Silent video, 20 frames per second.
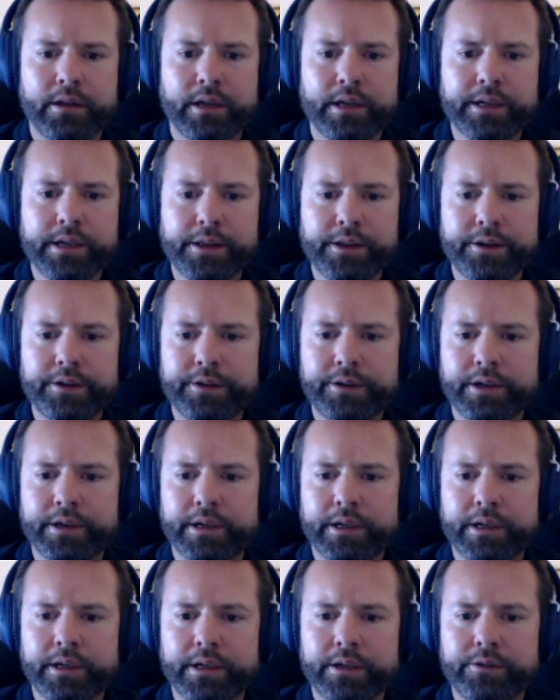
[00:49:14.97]
Another
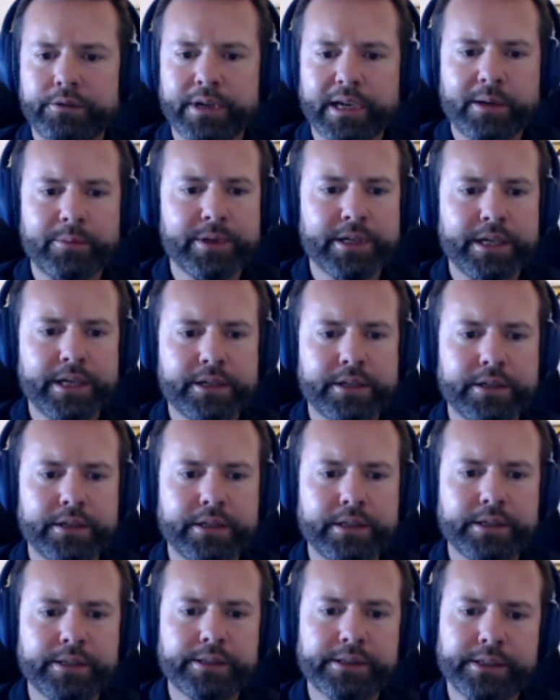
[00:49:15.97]
recommendation
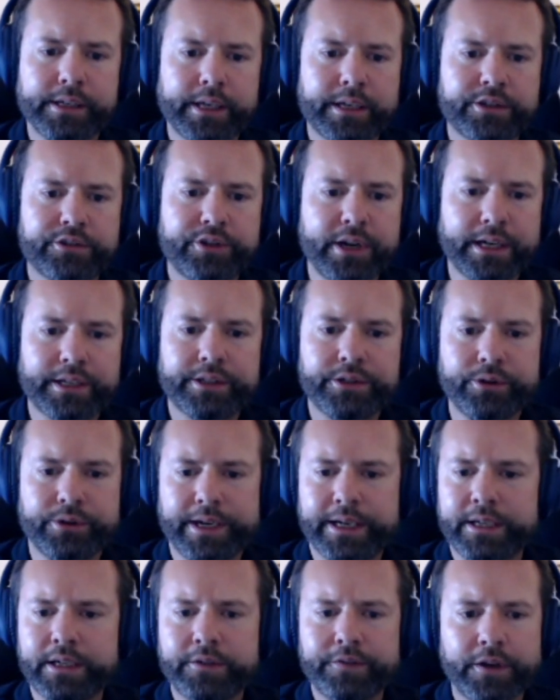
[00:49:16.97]
is extract your
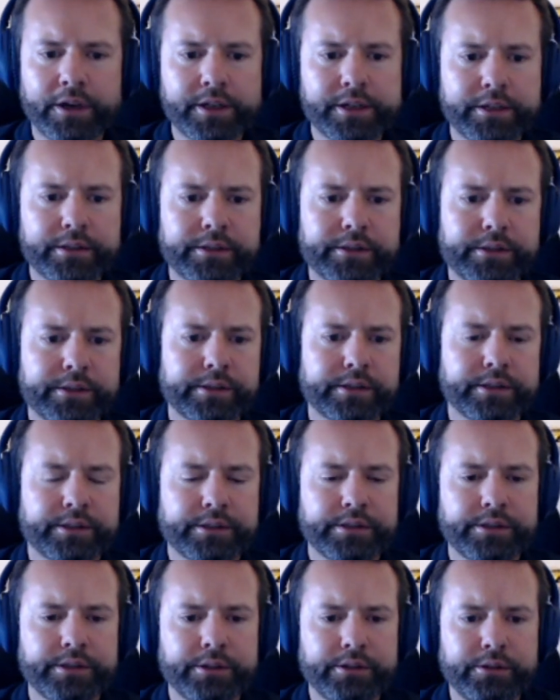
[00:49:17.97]
handler functions.
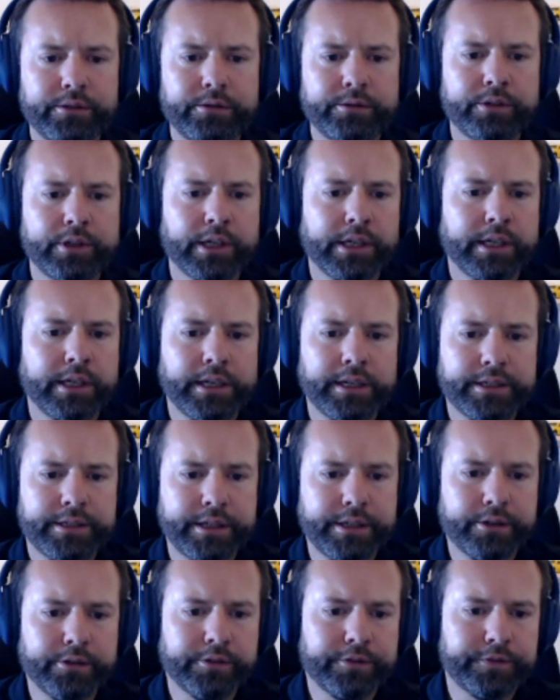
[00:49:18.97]
So
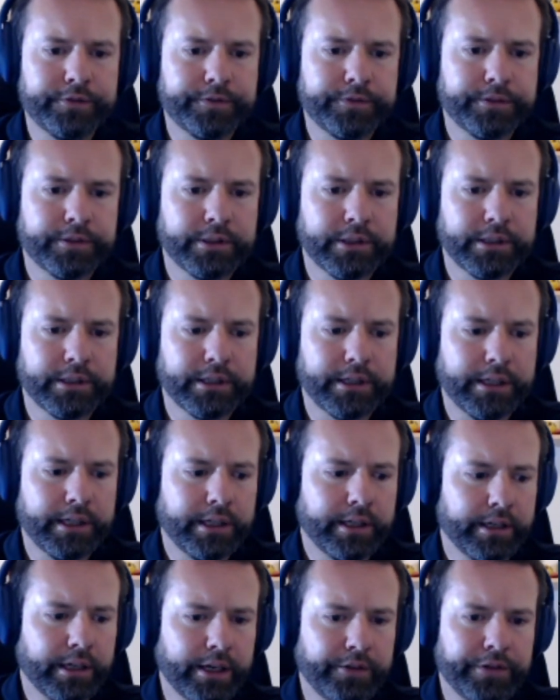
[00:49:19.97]
instead of
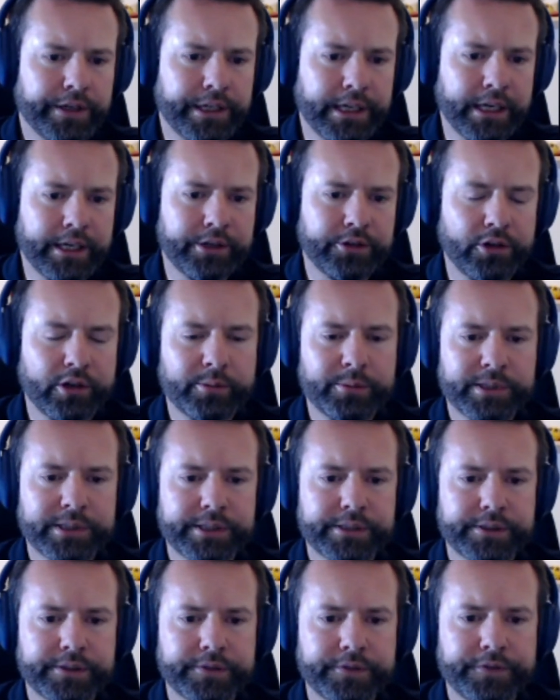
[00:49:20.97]
having an
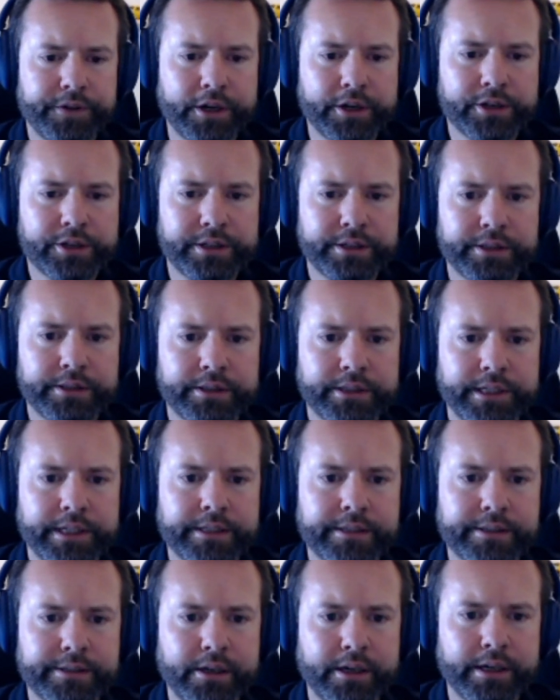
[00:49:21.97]
anonymous function
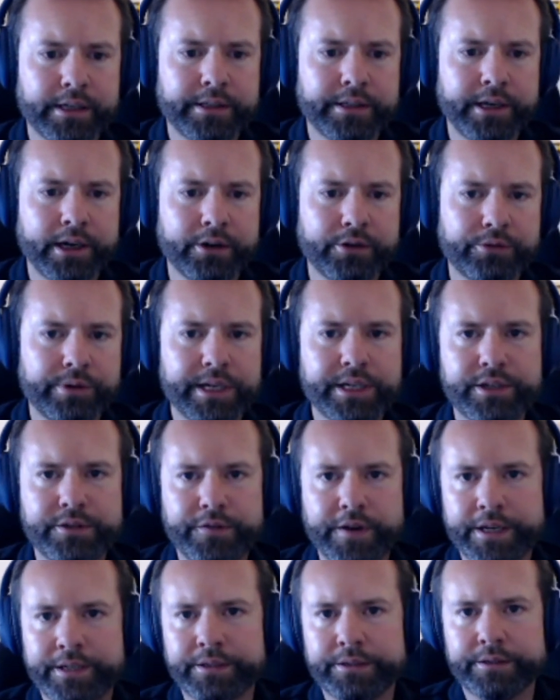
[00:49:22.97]
inside our reg
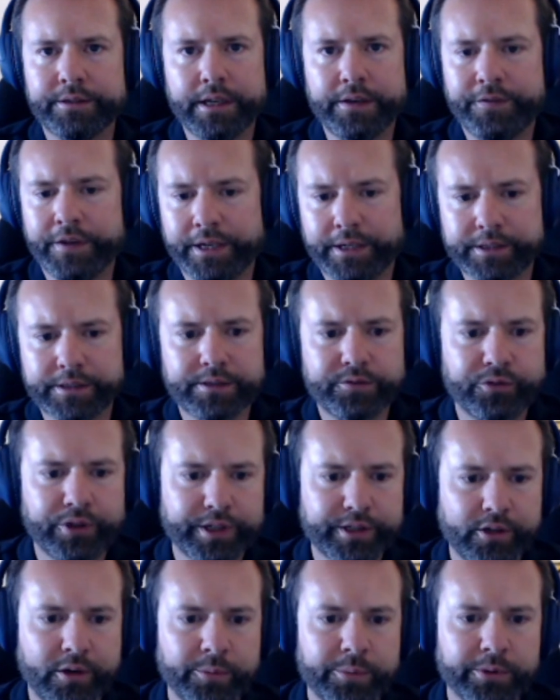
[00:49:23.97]
event fx, for
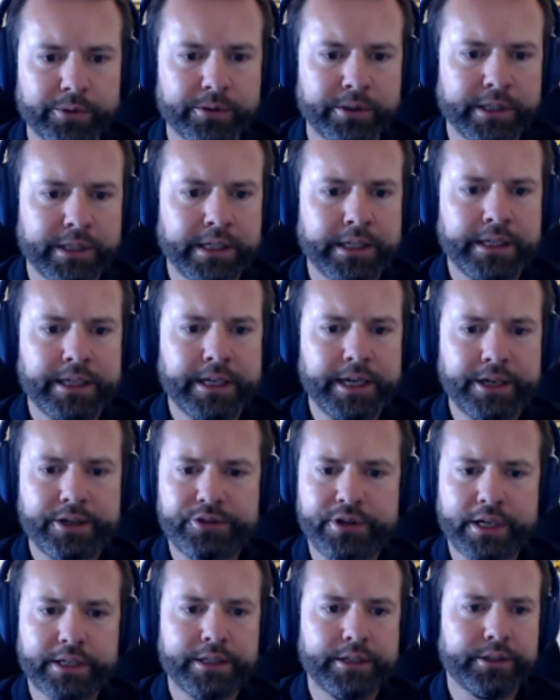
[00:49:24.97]
example,
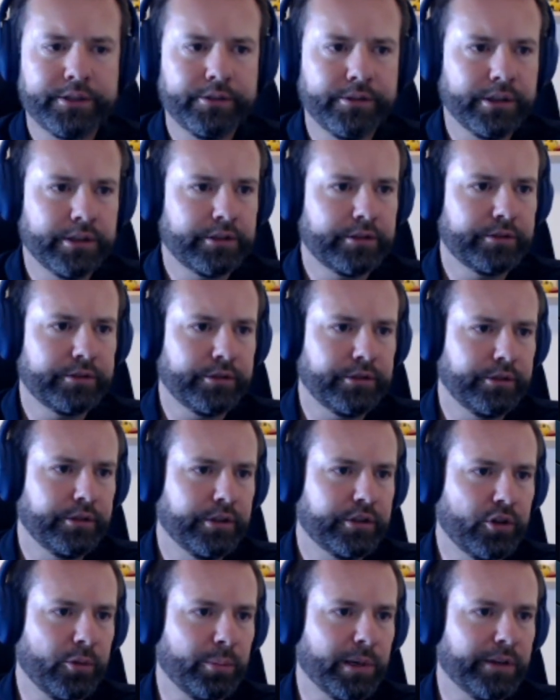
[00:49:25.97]
extract it to the
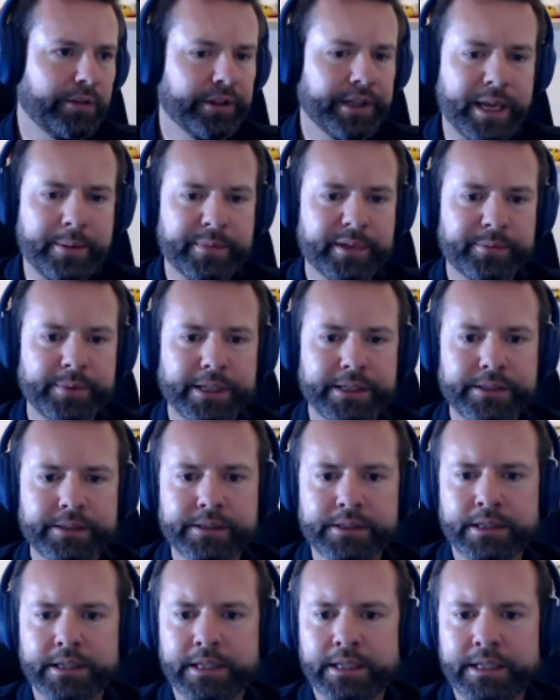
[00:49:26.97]
top level namespace.
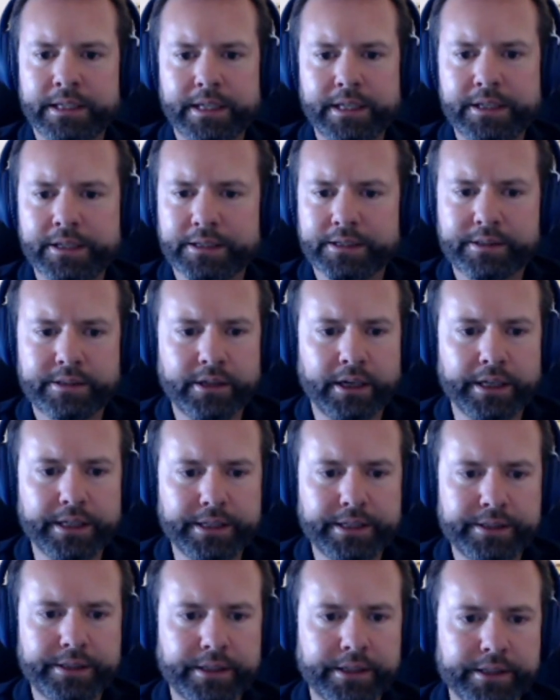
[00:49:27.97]
It just
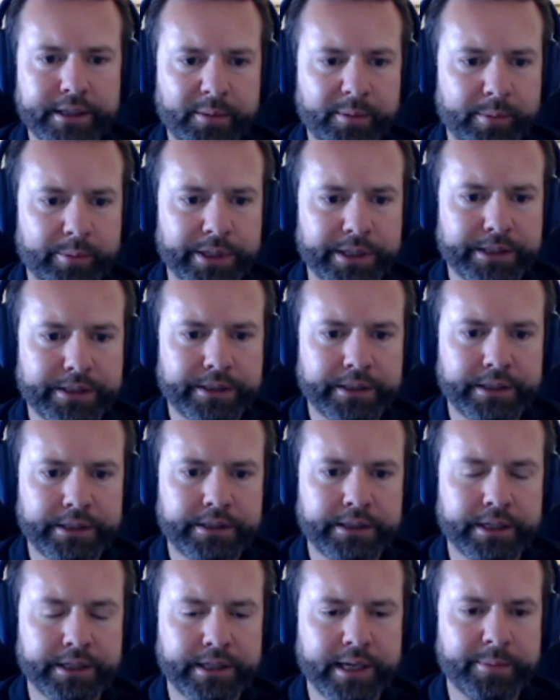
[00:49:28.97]
tidies things up a bit.
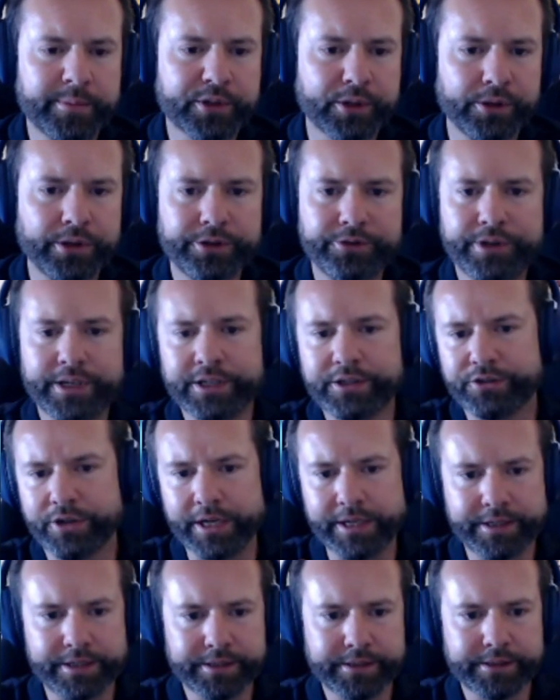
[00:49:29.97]
It keeps all the
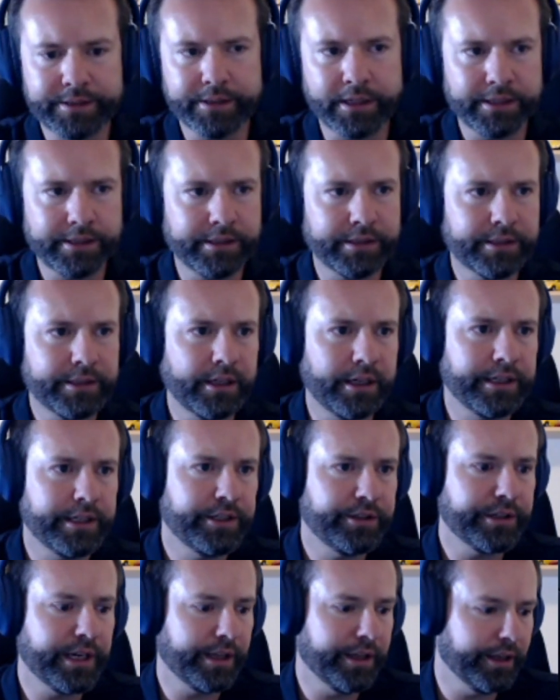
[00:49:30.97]
registrations nice and tidy
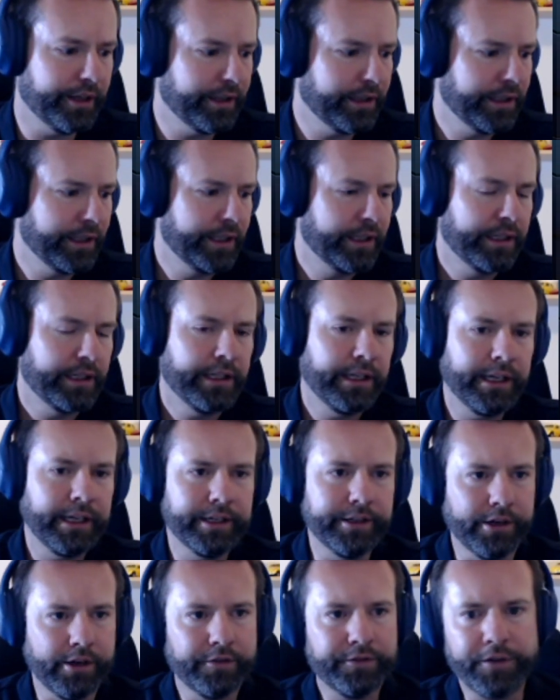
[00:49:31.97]
together,
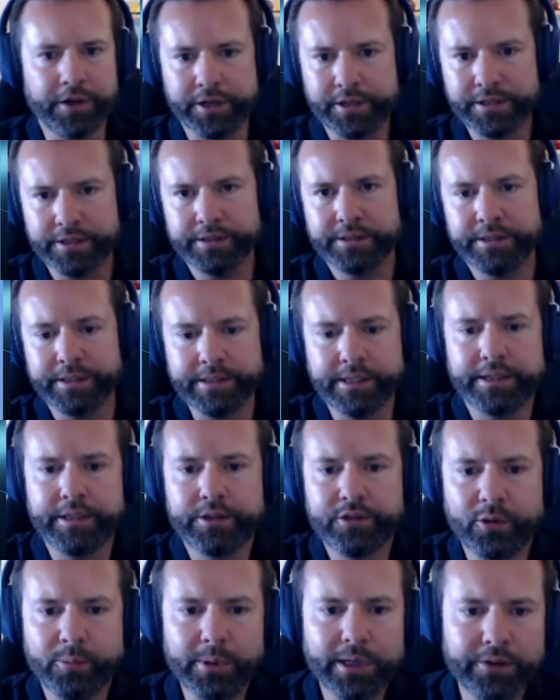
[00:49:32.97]
and our functions is at the
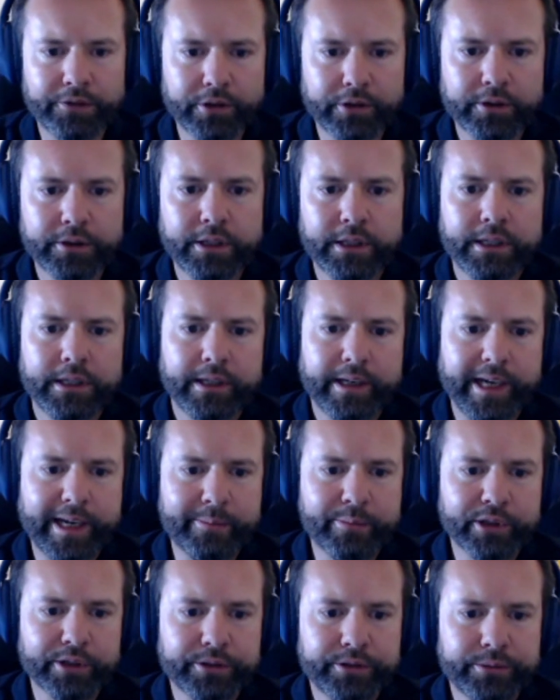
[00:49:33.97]
top level,
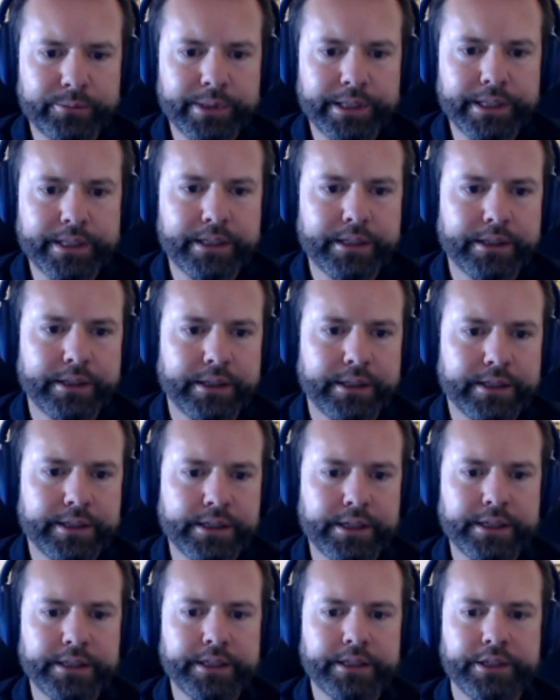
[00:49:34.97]
able to be
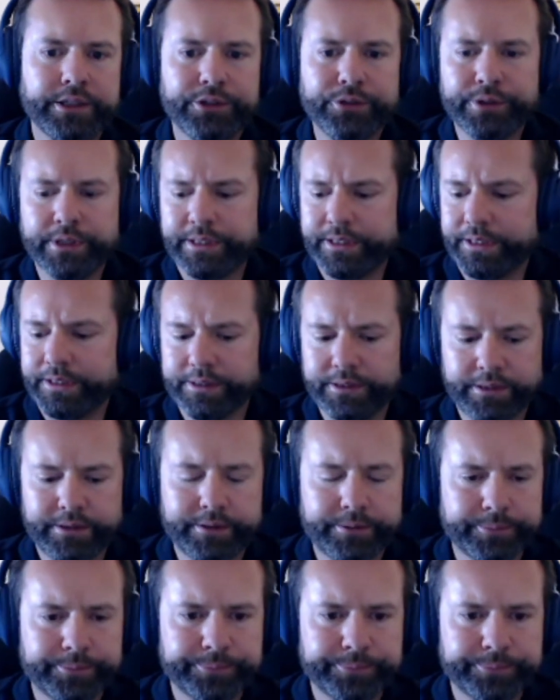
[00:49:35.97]
easily unit tested.